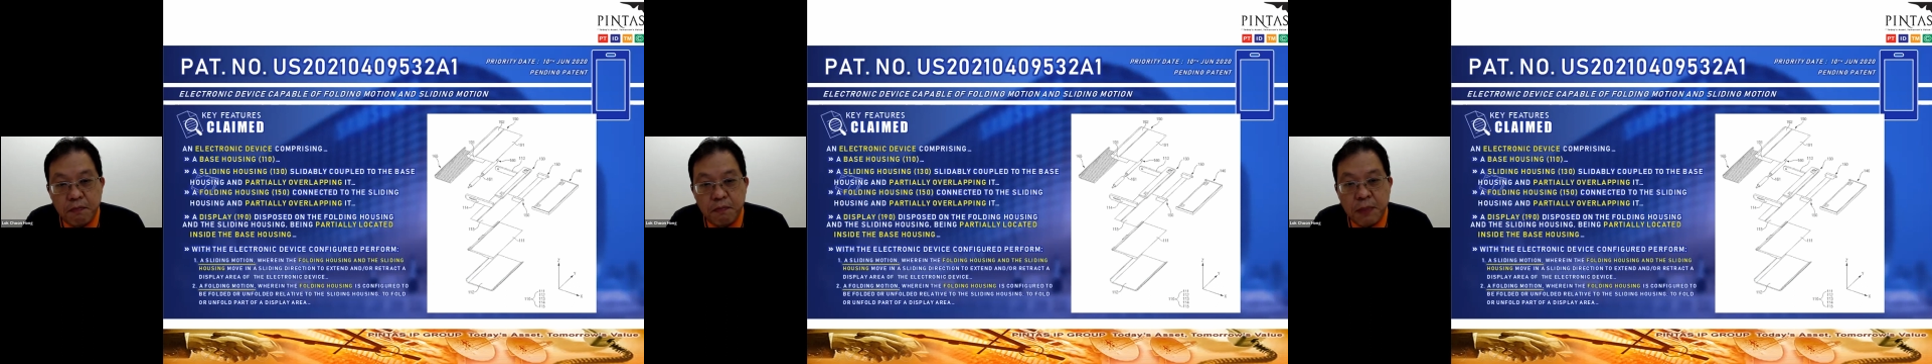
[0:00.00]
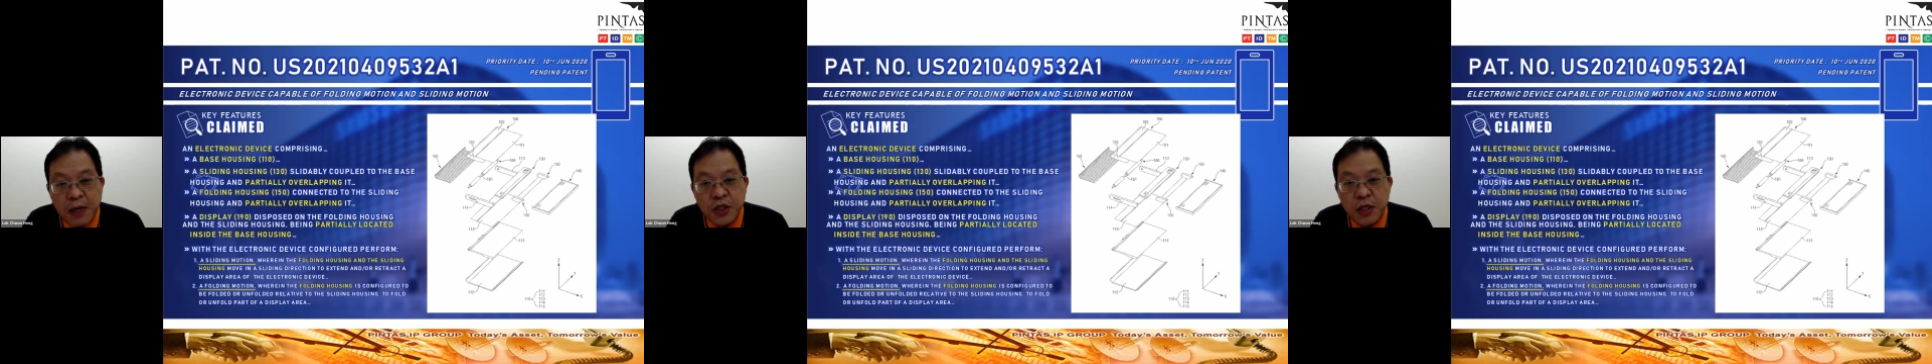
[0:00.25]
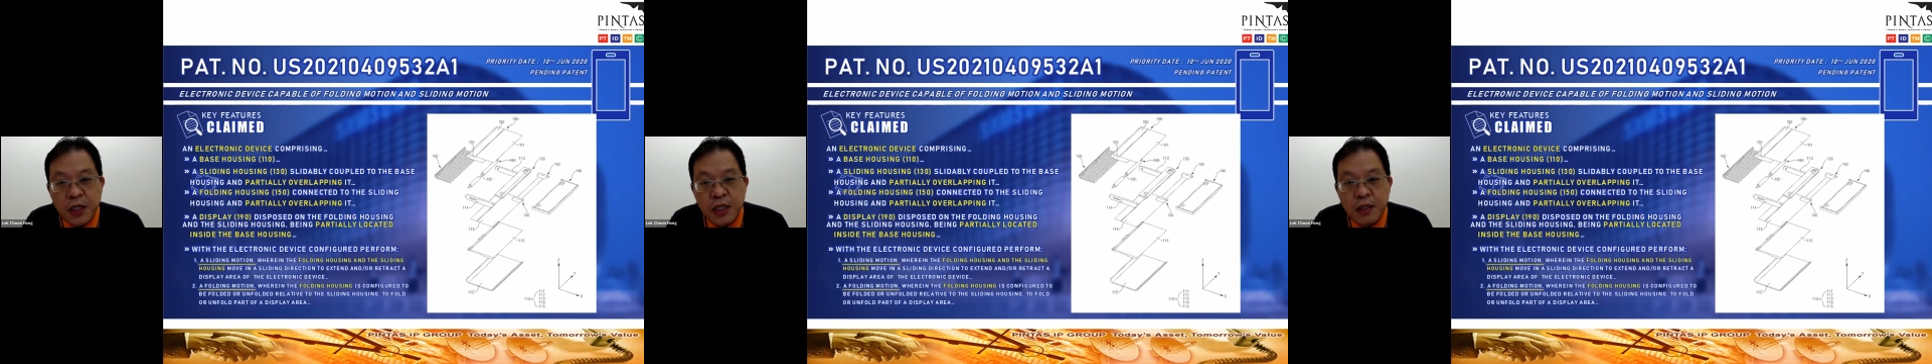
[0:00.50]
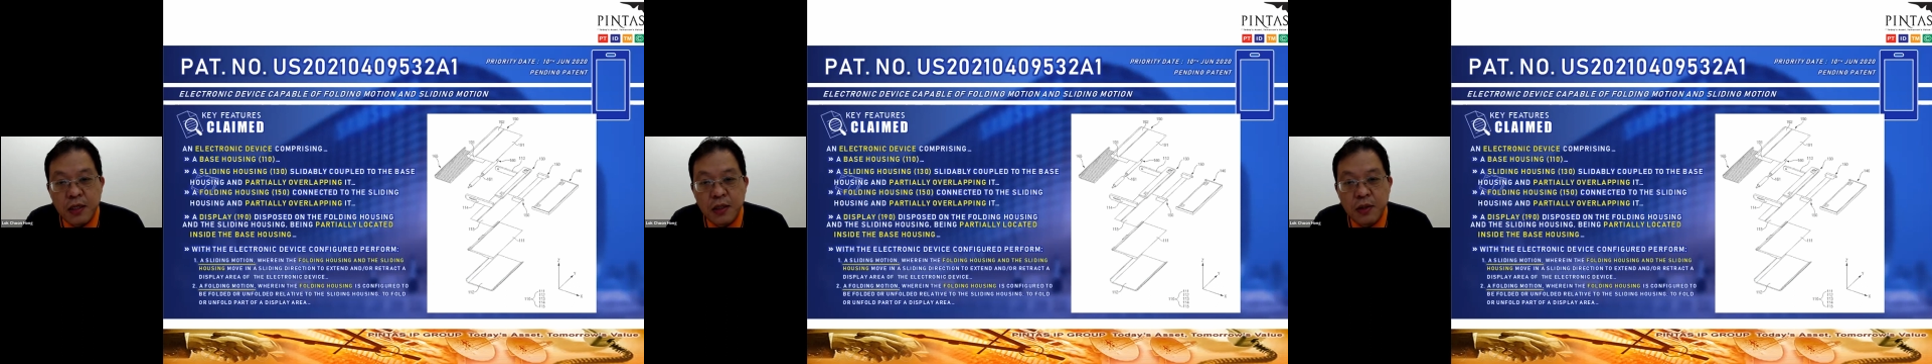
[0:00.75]

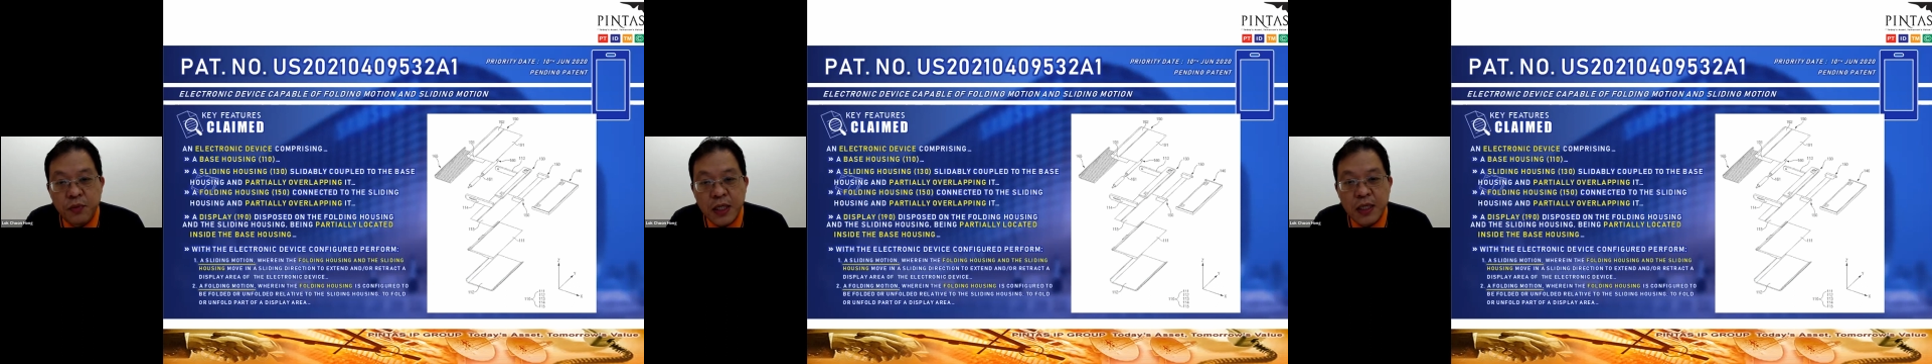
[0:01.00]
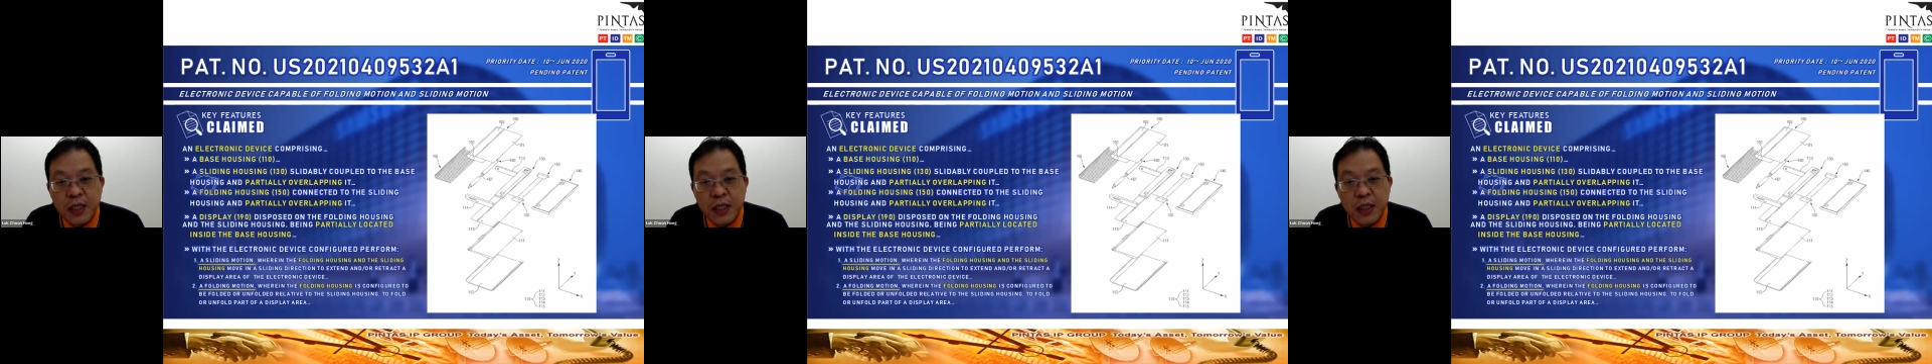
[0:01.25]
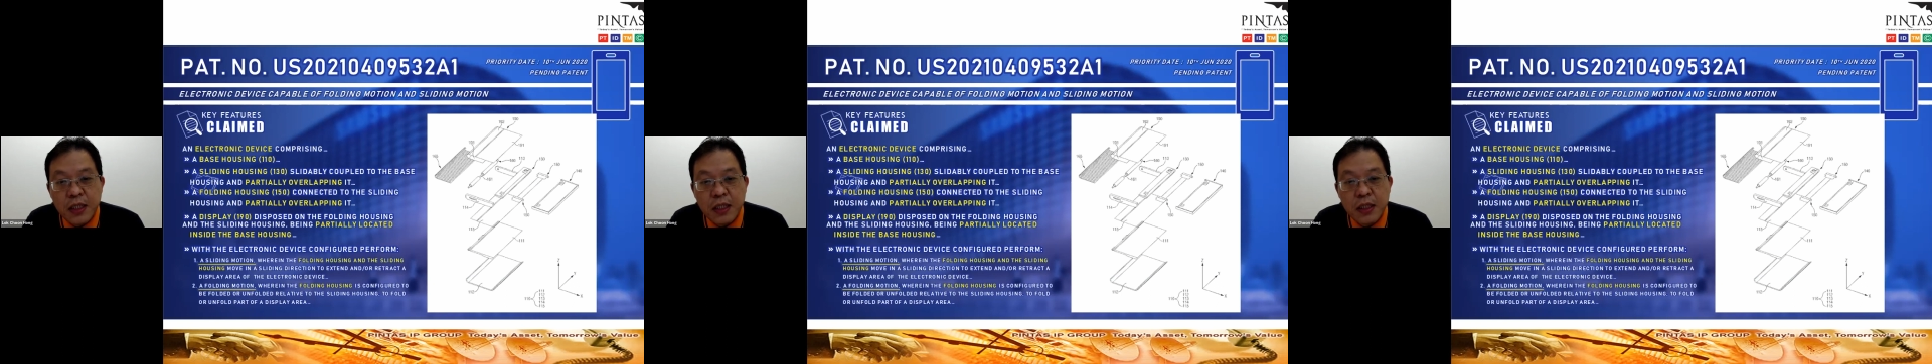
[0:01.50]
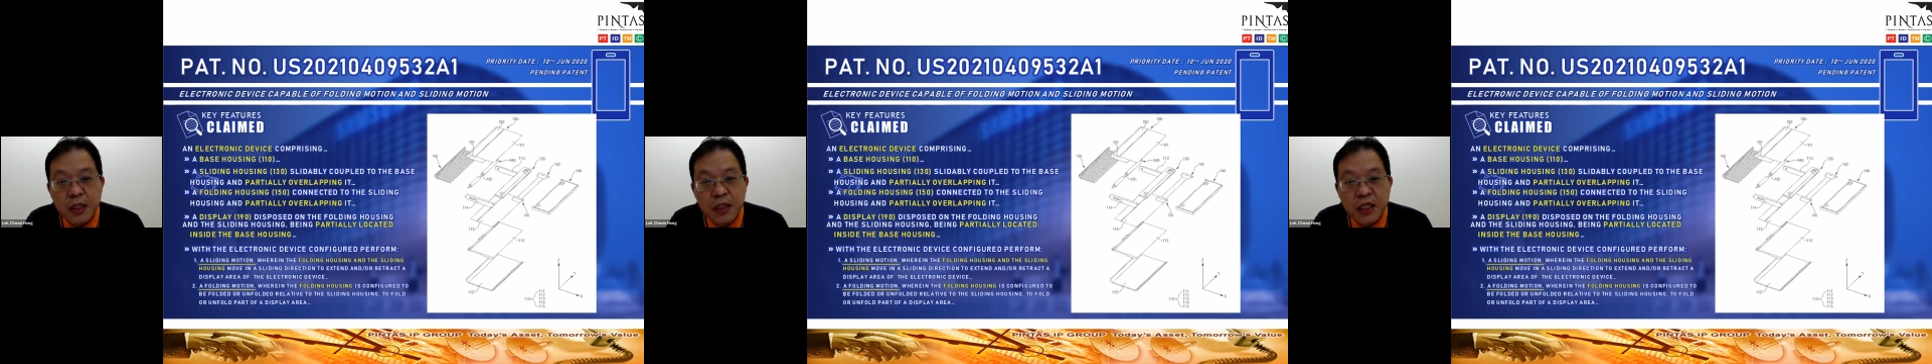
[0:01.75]
partially with
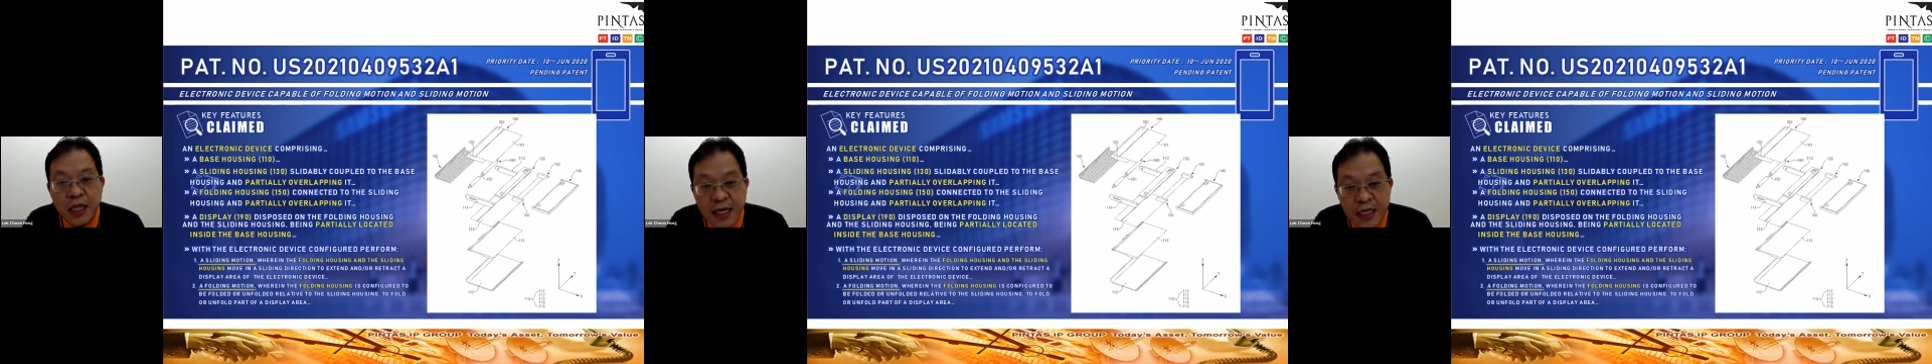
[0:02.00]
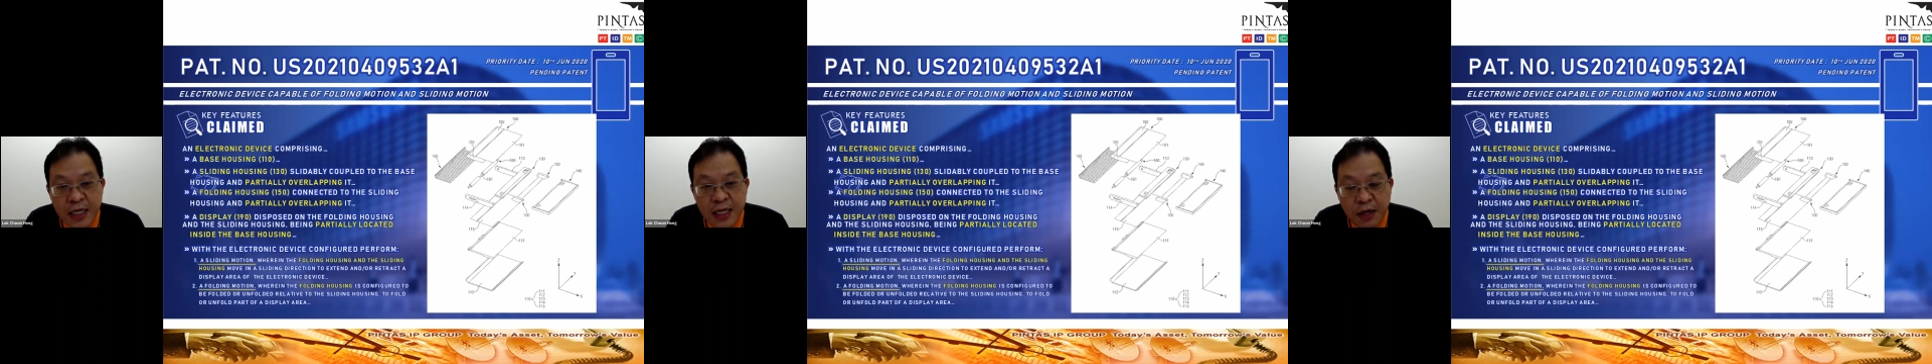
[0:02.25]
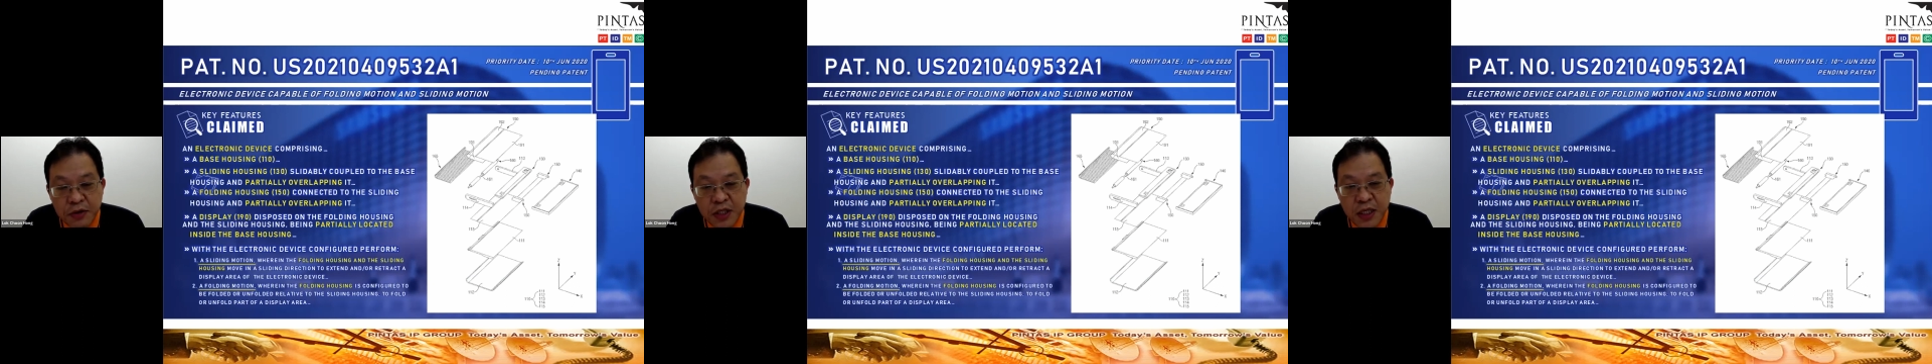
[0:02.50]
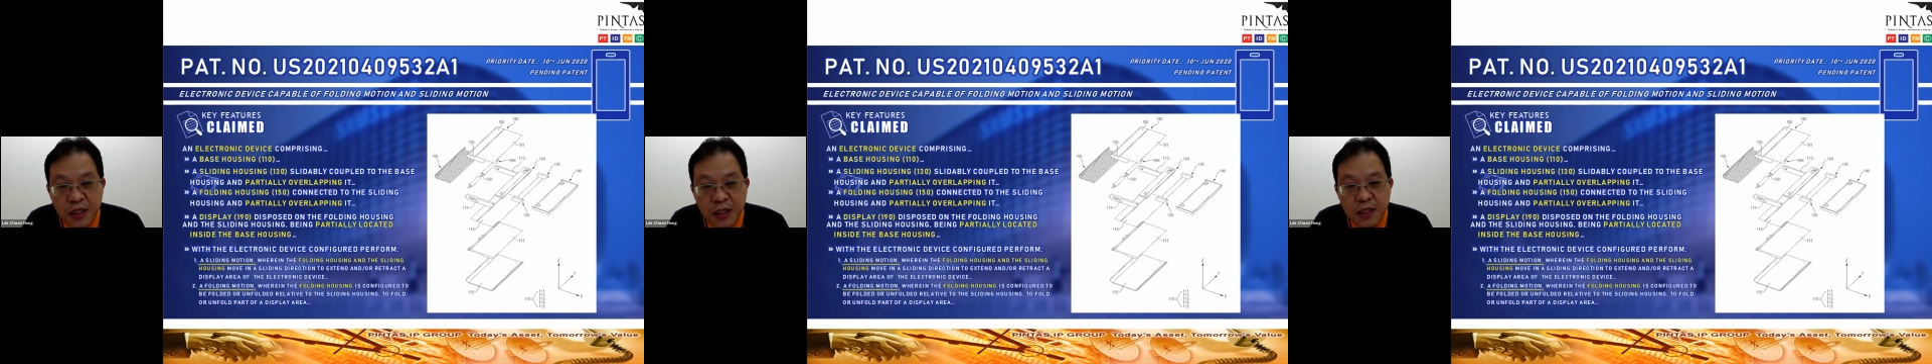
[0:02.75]
the sliding
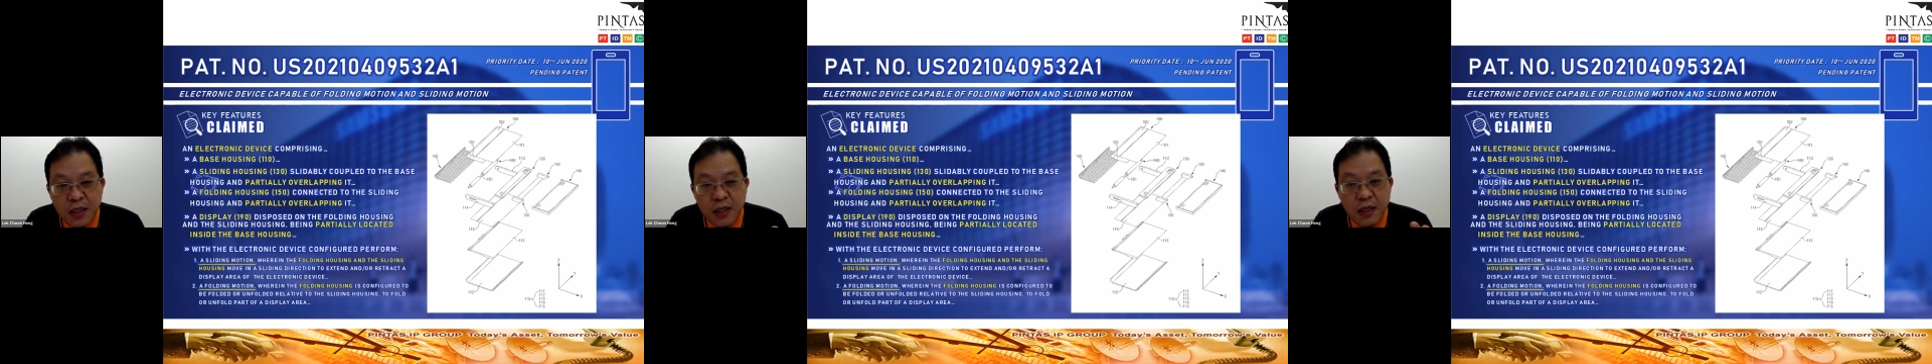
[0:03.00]
housing,